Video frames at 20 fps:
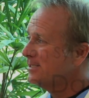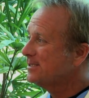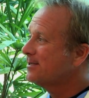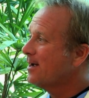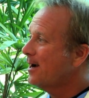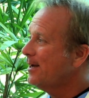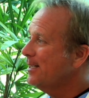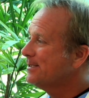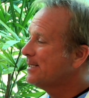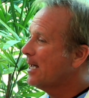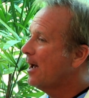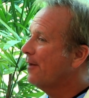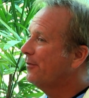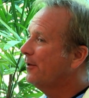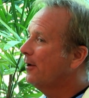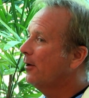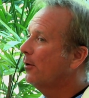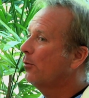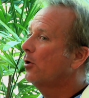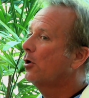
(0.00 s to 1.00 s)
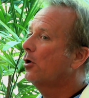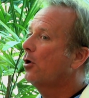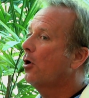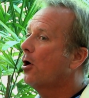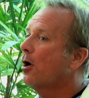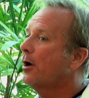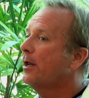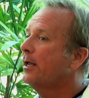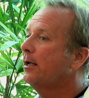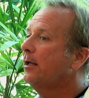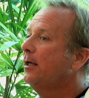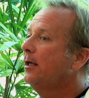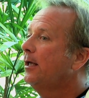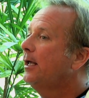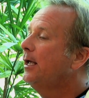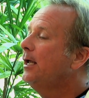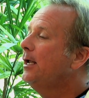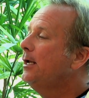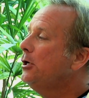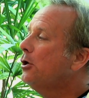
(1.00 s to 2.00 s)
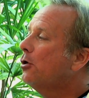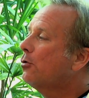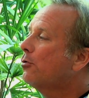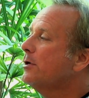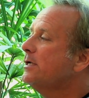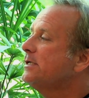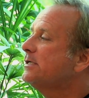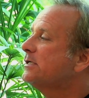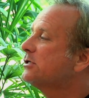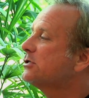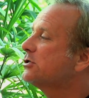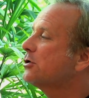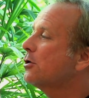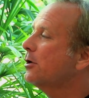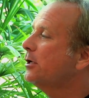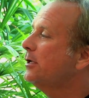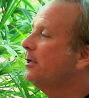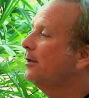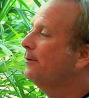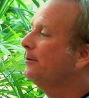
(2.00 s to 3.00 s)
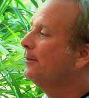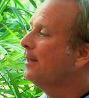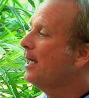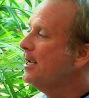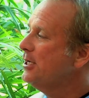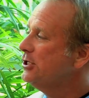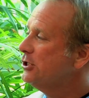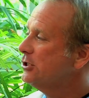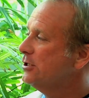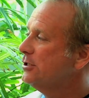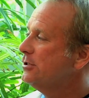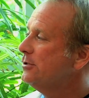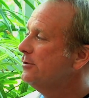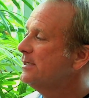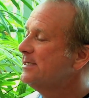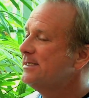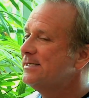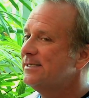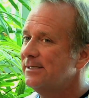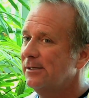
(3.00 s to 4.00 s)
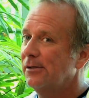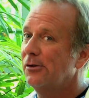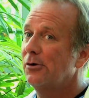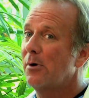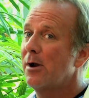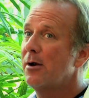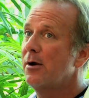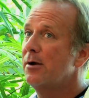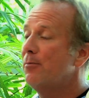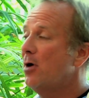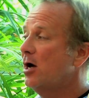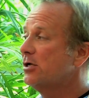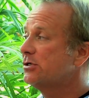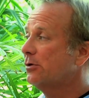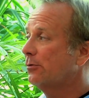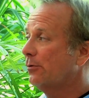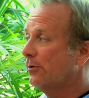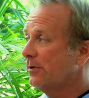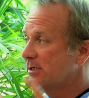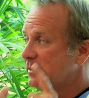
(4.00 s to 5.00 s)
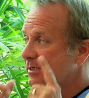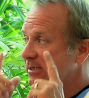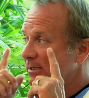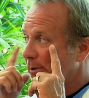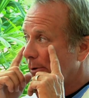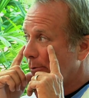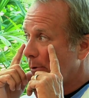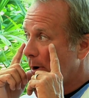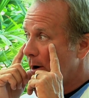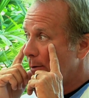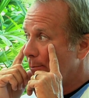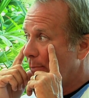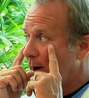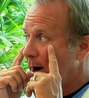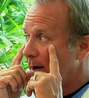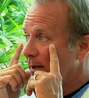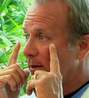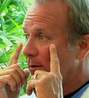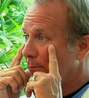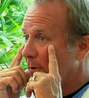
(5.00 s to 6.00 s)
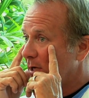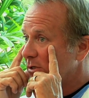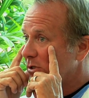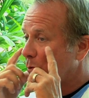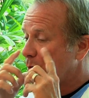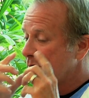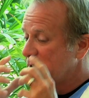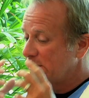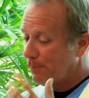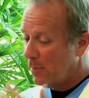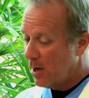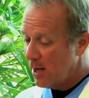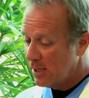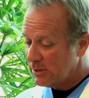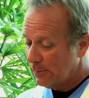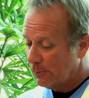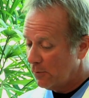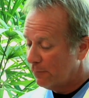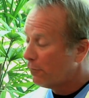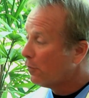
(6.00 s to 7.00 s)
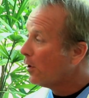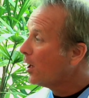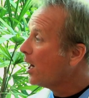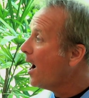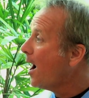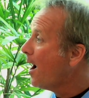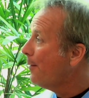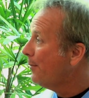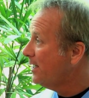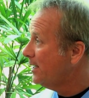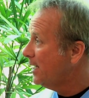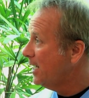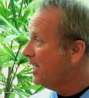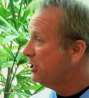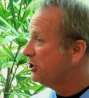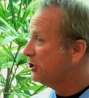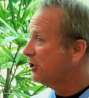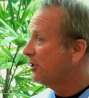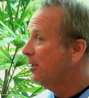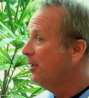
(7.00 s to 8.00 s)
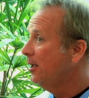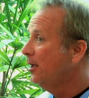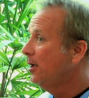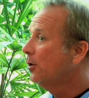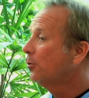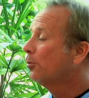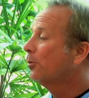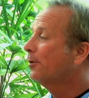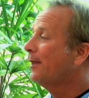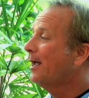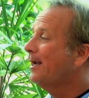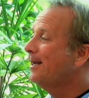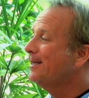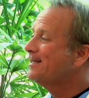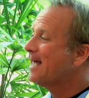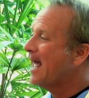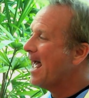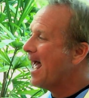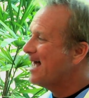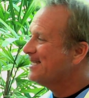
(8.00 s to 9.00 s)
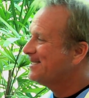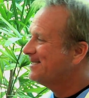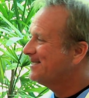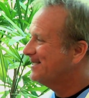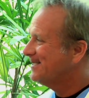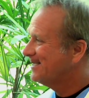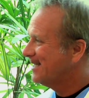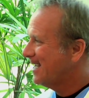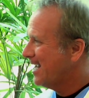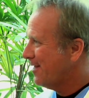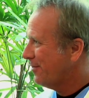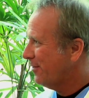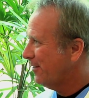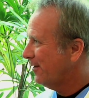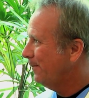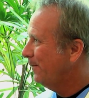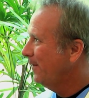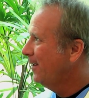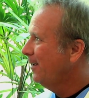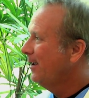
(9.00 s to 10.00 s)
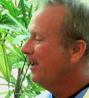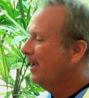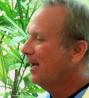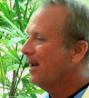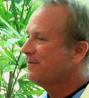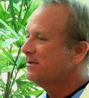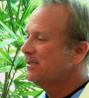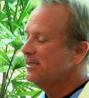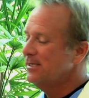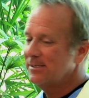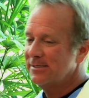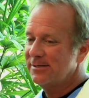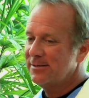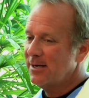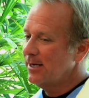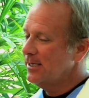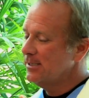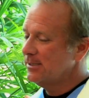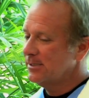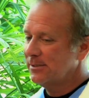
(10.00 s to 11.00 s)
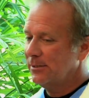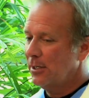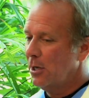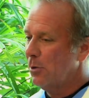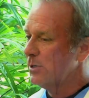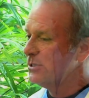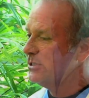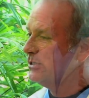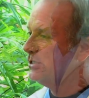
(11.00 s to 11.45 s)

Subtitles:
studies out there regarding increased circulation to the ciliary muscle, the ciliary body, the muscle responsible for accommodation, related to astaxanthin. Right. And I've seen studies as low as